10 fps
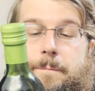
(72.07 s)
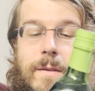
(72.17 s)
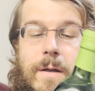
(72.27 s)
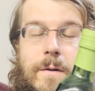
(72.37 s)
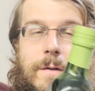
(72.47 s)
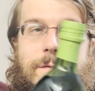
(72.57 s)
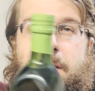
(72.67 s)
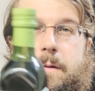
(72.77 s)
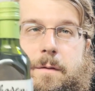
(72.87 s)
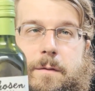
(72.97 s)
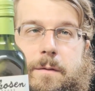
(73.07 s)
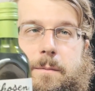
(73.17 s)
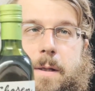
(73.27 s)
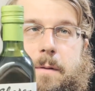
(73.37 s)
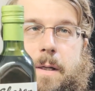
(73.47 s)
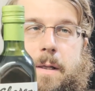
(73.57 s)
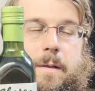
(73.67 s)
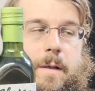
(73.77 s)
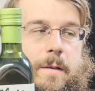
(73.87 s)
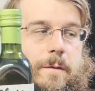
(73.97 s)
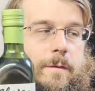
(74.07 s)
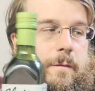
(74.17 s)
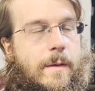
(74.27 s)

I think on sale this is around $9.